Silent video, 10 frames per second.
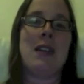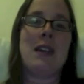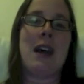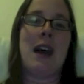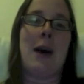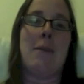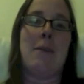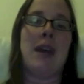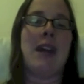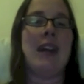Um,
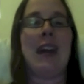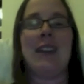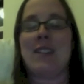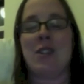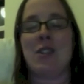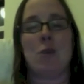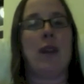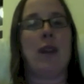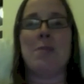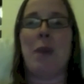and again, that's just
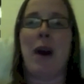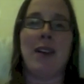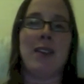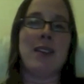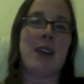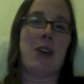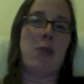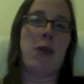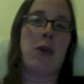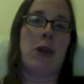one spot on the South
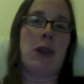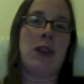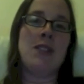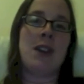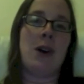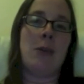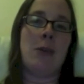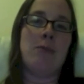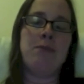Pole. So